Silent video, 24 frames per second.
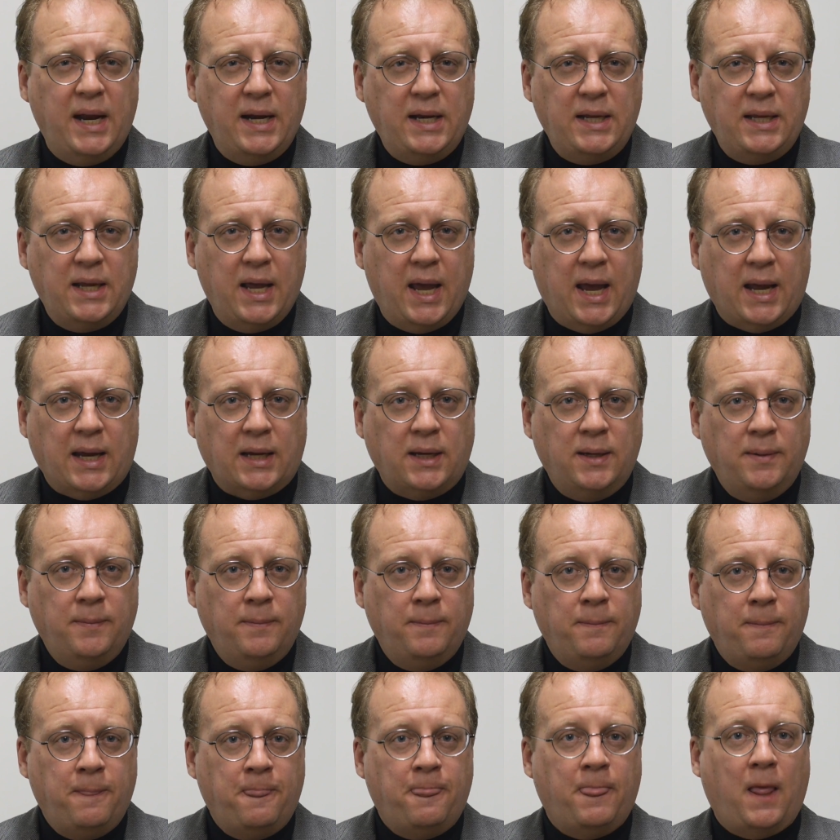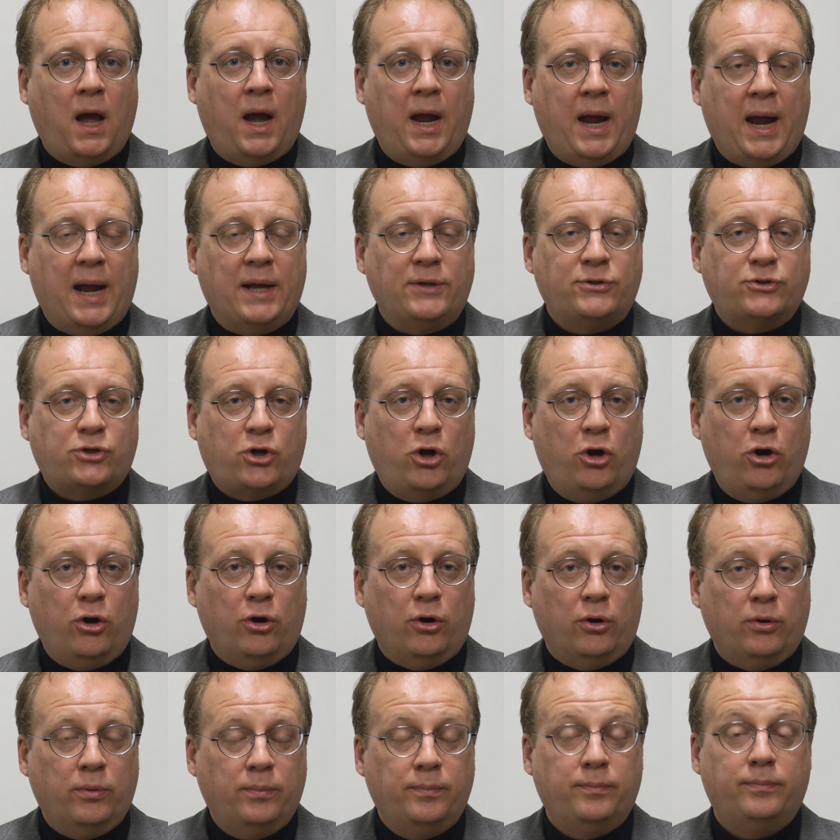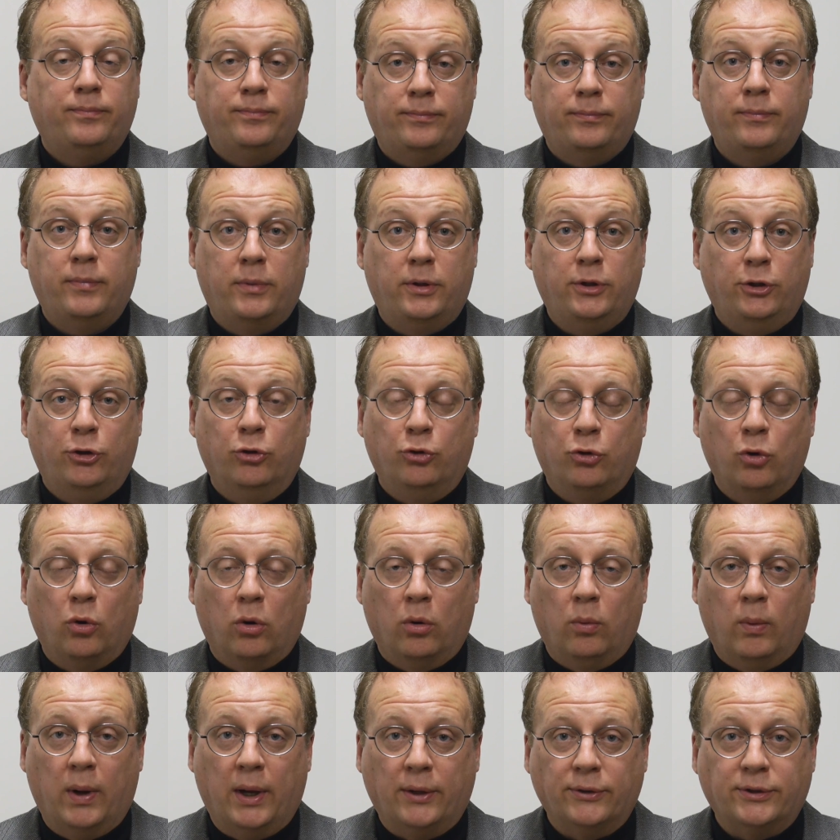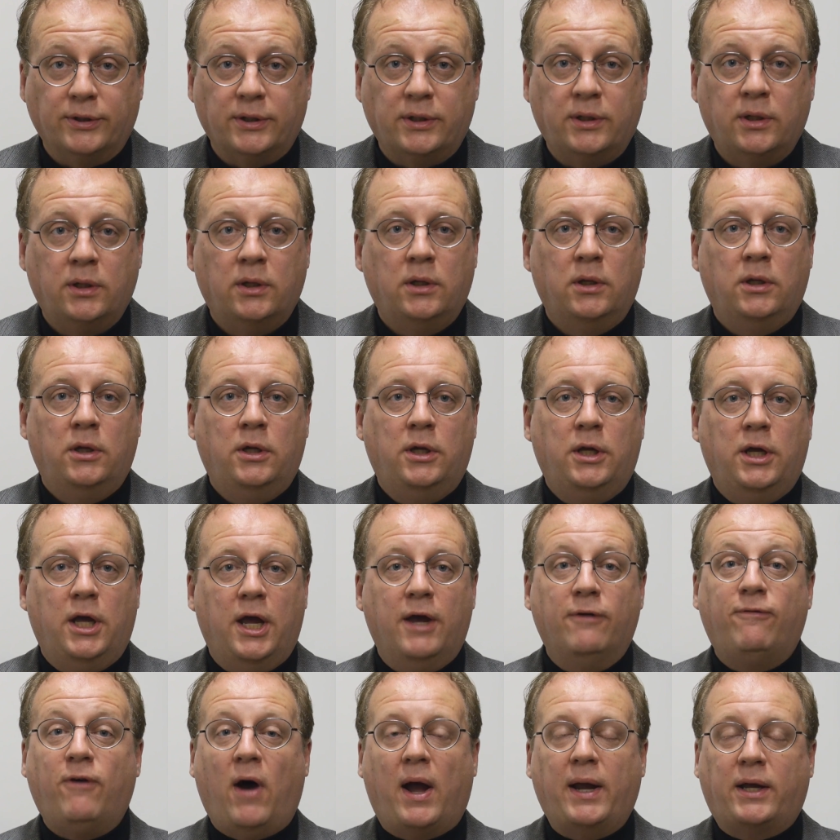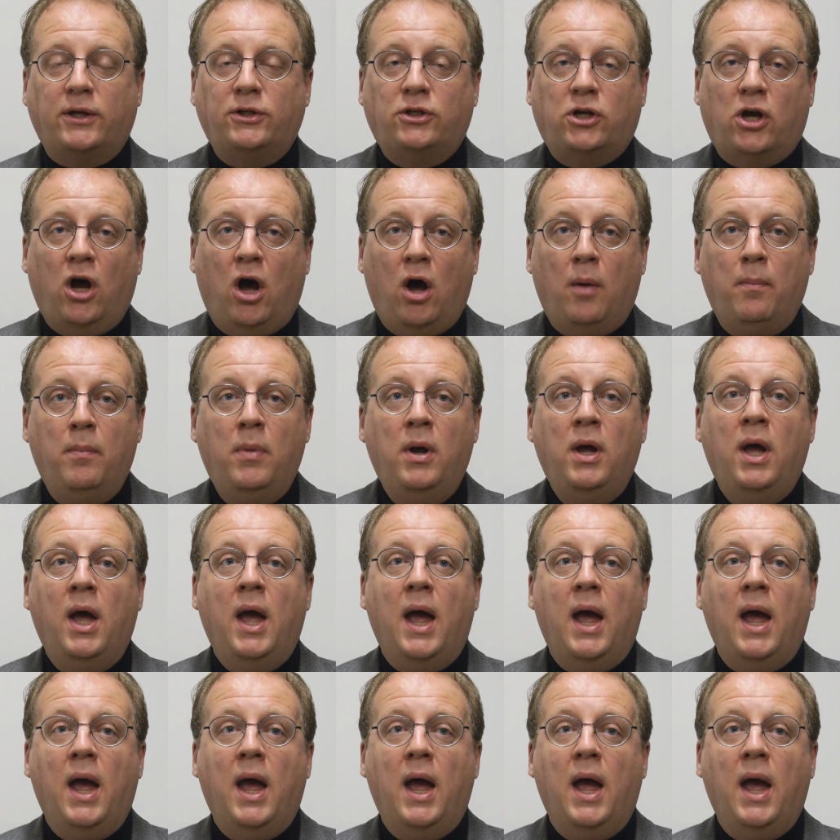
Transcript: eighty-eight, I asked her, Eudora Welty, if I could come